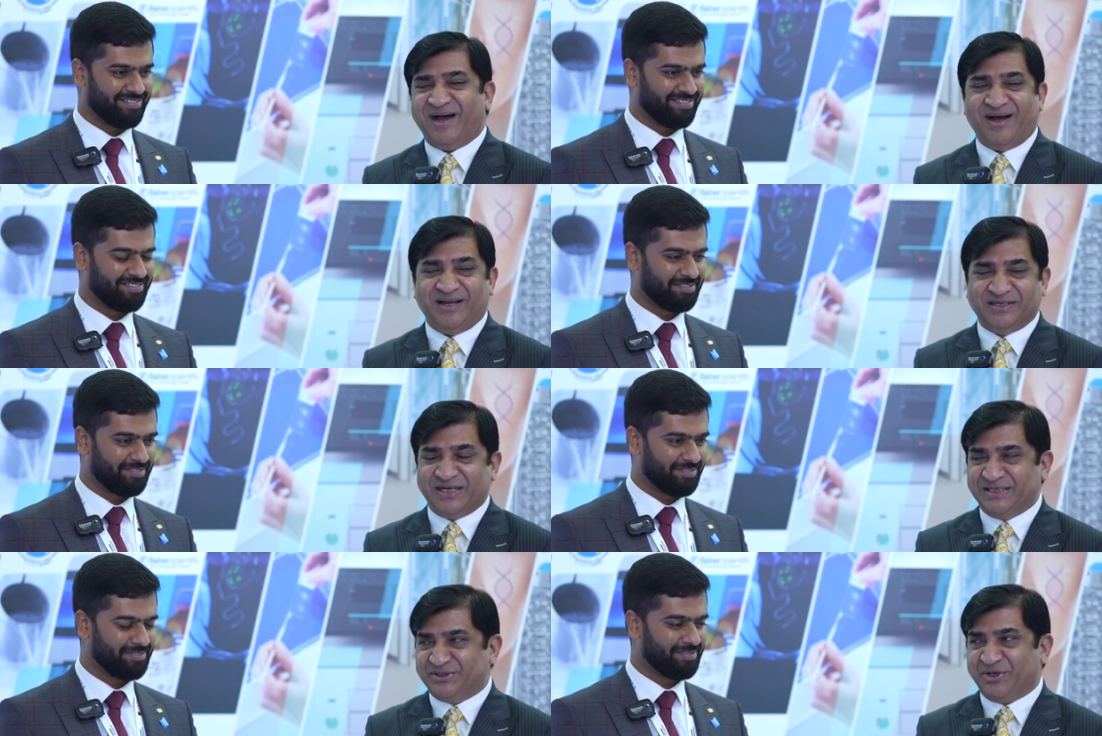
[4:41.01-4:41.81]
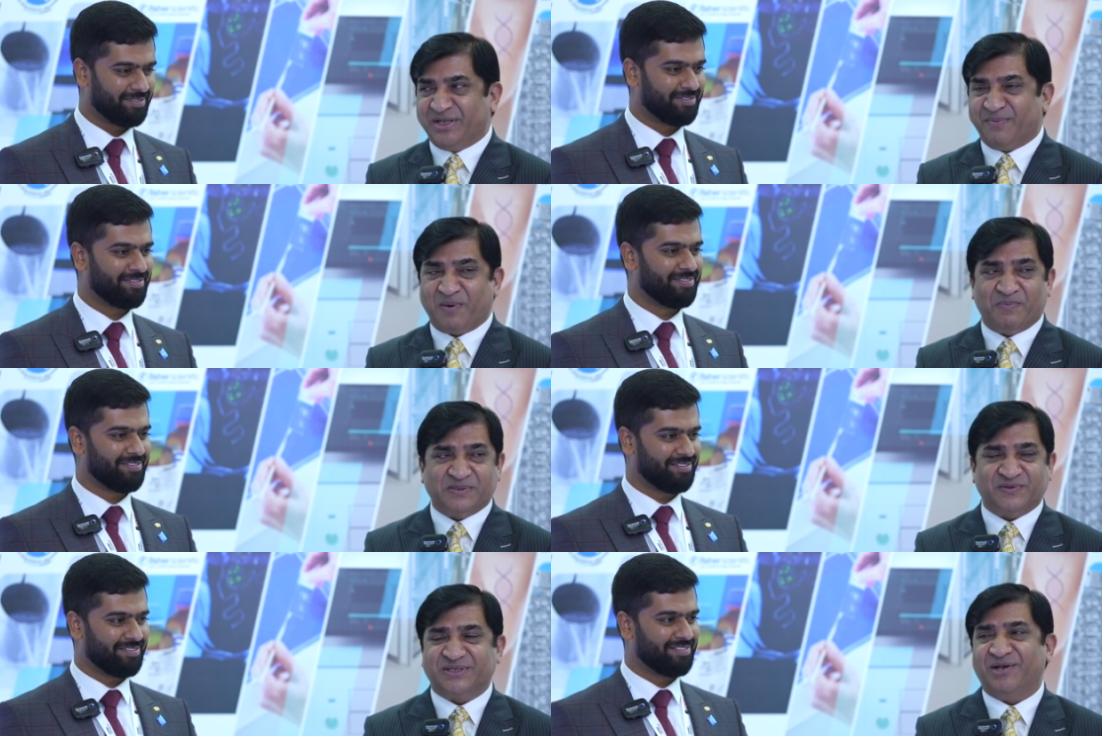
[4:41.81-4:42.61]
Speaker 1: And, and today the
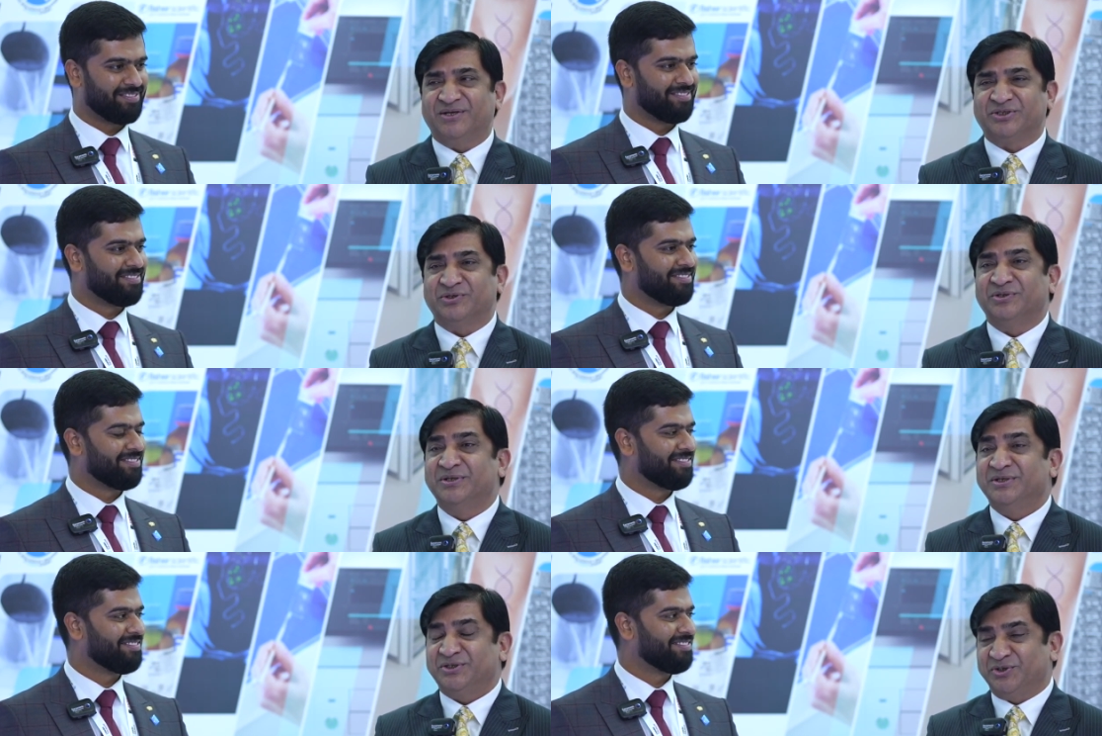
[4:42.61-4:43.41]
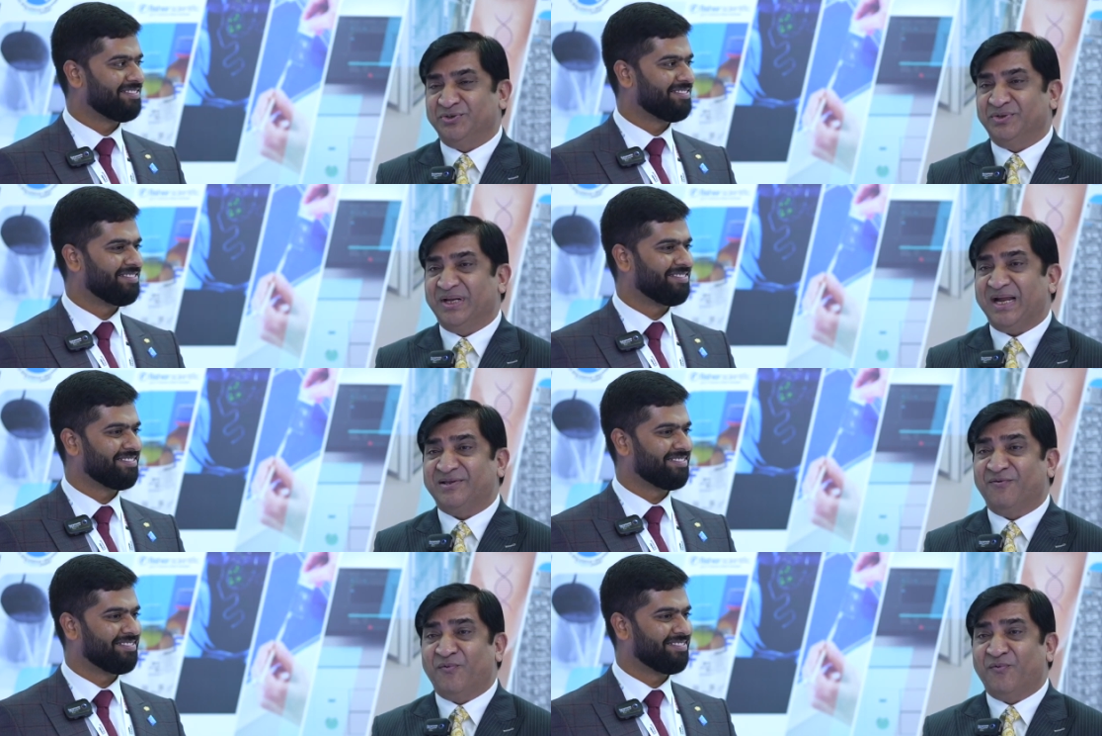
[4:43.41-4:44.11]
purpose was here to to let the